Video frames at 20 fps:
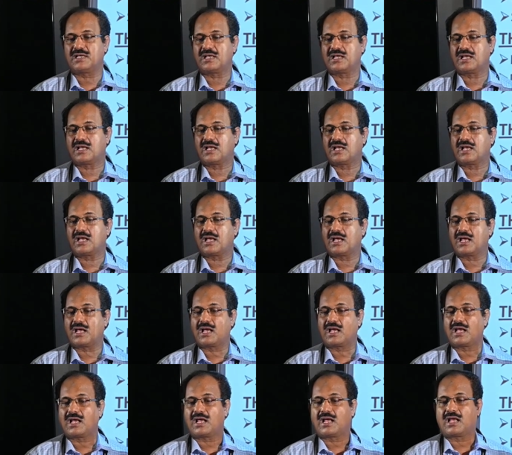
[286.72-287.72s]

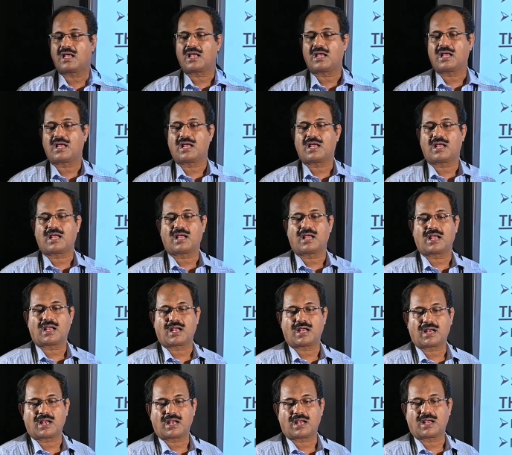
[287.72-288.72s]
No one is speaking in this clip.